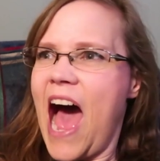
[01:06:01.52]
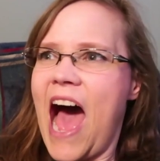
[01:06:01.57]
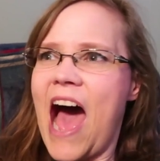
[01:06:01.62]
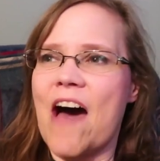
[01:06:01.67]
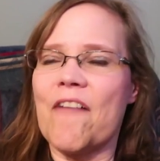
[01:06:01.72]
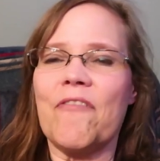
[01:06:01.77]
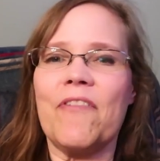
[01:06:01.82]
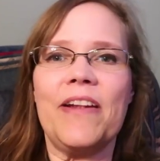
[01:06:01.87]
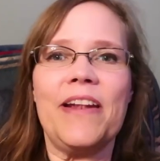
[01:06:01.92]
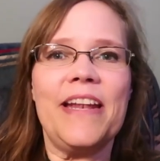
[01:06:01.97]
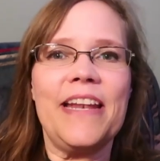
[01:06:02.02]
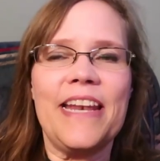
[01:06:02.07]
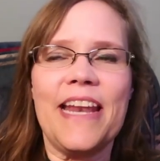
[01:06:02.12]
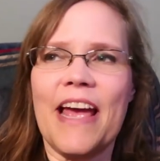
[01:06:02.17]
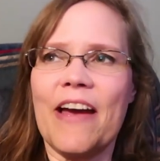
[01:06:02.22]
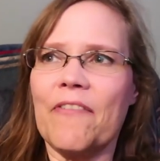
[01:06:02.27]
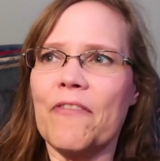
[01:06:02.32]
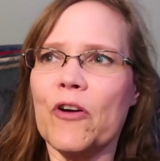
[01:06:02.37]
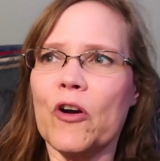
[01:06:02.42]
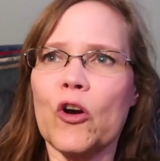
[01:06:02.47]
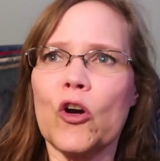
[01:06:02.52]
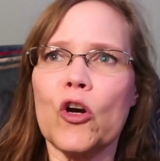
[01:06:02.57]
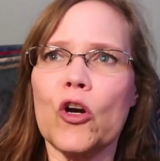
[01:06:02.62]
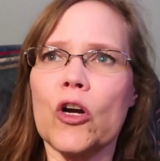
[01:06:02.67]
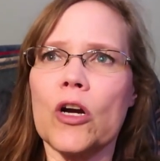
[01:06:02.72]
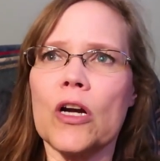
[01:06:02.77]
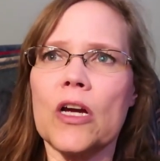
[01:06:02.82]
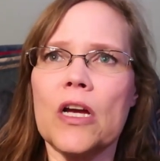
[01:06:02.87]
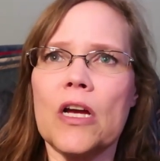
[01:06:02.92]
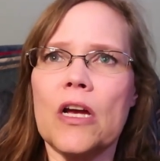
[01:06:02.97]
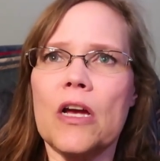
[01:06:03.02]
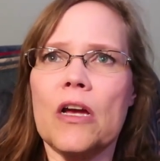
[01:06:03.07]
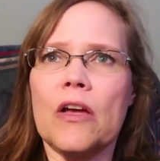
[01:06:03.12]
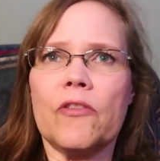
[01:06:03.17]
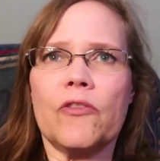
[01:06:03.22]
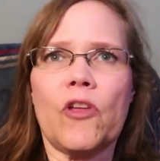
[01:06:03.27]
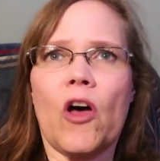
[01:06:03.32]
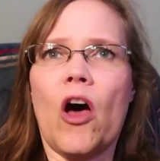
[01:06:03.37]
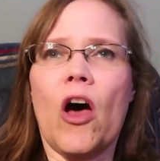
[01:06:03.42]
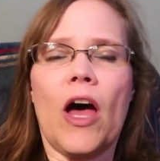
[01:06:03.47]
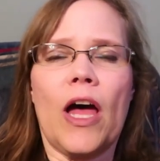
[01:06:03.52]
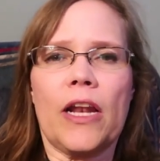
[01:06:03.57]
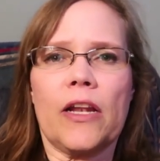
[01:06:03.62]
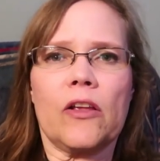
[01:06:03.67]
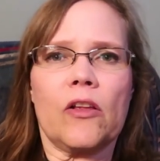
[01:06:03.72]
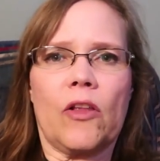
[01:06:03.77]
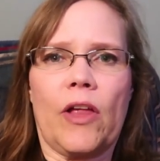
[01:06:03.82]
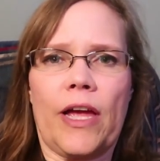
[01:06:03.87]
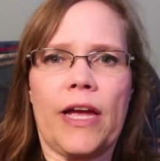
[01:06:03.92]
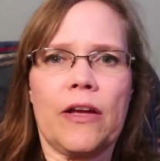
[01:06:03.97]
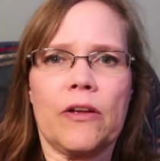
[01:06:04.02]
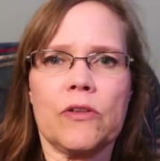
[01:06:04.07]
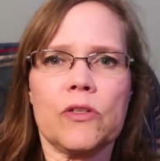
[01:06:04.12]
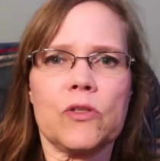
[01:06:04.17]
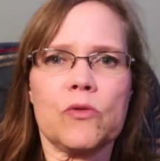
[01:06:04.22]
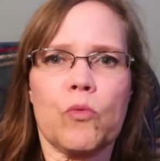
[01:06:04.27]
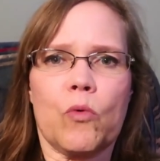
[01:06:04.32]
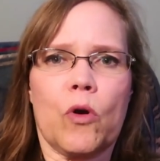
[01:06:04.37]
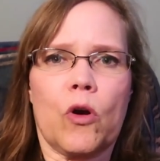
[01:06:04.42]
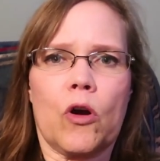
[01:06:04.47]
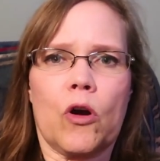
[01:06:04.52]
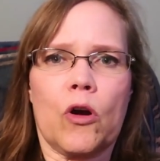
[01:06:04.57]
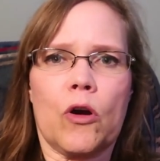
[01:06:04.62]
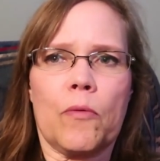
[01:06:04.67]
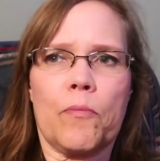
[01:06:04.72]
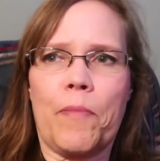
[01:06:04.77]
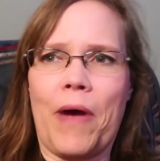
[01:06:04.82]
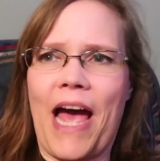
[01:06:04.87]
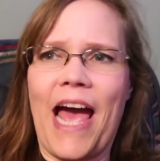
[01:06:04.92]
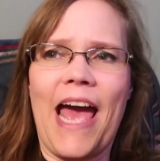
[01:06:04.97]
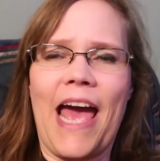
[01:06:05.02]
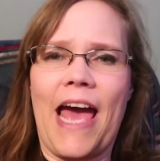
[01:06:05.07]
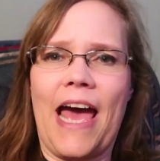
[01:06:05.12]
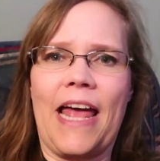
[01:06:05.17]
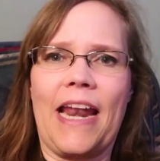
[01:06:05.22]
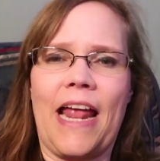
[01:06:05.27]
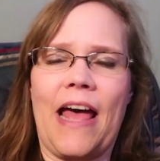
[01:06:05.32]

I've never thought clowns were bad.